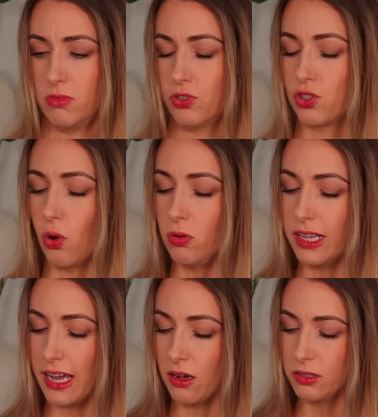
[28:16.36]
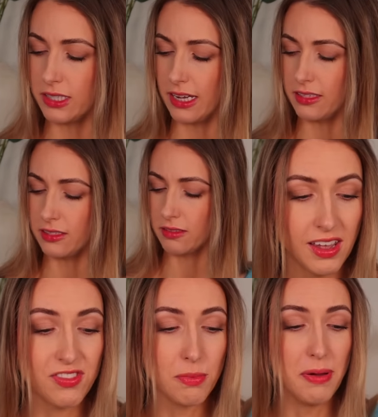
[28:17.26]
scoliosis.
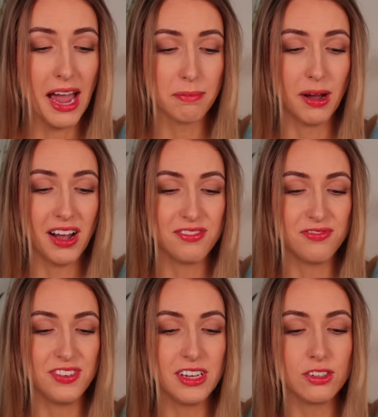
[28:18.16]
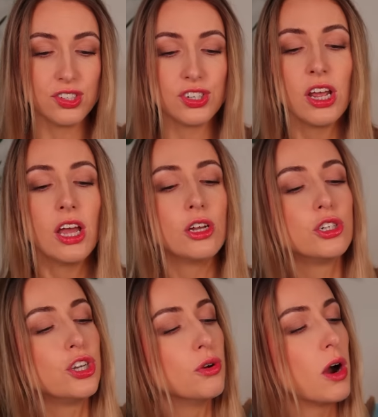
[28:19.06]
If the Back Pod feels
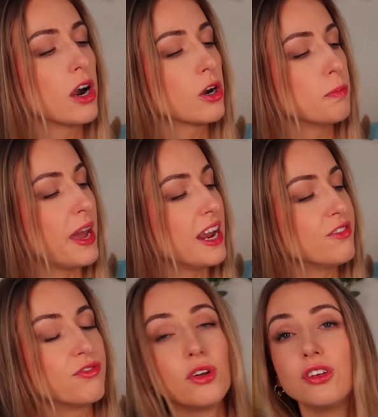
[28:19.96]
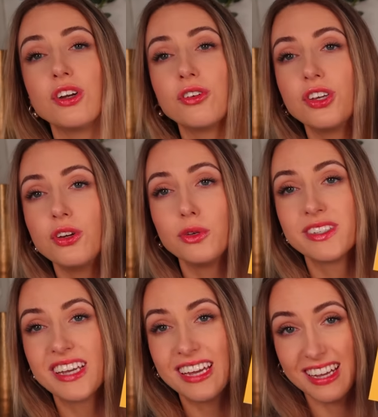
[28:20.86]
too hard or painful, you're
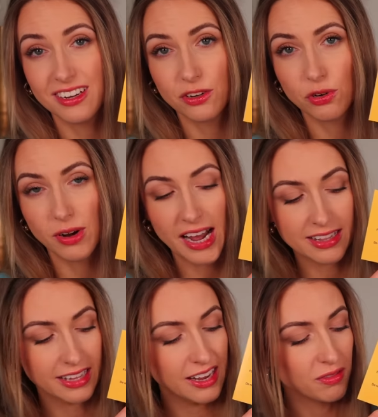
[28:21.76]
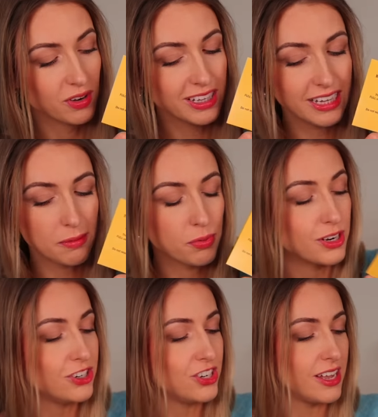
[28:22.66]
using it incorrectly. Really
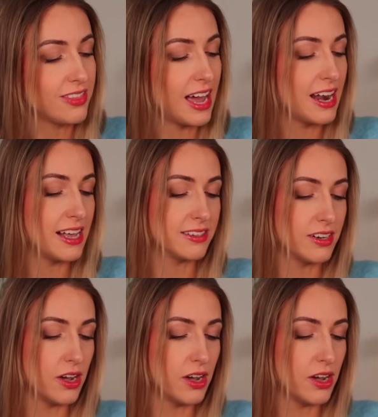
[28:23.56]
appreciate that as a